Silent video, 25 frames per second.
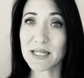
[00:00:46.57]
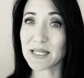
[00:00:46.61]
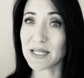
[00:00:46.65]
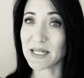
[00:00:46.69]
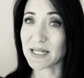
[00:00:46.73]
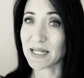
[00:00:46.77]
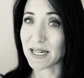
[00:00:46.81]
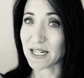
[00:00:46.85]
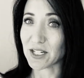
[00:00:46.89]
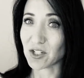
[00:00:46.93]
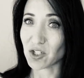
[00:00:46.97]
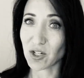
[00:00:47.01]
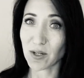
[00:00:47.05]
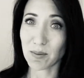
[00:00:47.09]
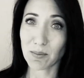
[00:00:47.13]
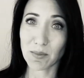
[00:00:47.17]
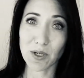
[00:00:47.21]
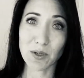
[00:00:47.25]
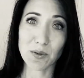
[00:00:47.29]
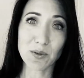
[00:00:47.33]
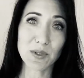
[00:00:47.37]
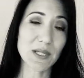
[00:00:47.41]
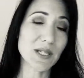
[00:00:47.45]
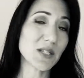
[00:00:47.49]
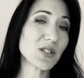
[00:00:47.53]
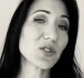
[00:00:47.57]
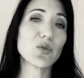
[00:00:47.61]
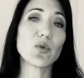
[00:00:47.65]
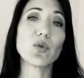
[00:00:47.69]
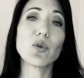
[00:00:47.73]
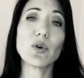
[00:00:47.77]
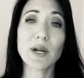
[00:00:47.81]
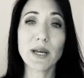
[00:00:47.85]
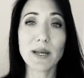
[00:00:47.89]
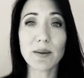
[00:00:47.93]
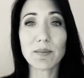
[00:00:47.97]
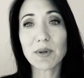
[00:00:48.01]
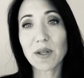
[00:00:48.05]
stage hypnosis,
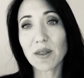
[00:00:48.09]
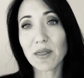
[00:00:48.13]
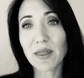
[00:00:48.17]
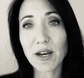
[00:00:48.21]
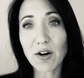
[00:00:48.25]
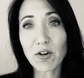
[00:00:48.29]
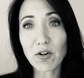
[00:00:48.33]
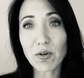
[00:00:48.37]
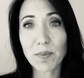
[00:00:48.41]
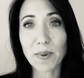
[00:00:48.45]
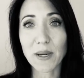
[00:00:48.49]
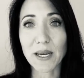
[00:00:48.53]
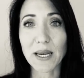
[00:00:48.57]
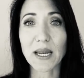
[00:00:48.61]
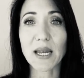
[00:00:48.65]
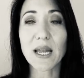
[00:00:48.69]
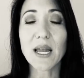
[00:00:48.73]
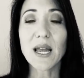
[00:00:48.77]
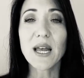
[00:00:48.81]
or hypnotherapy,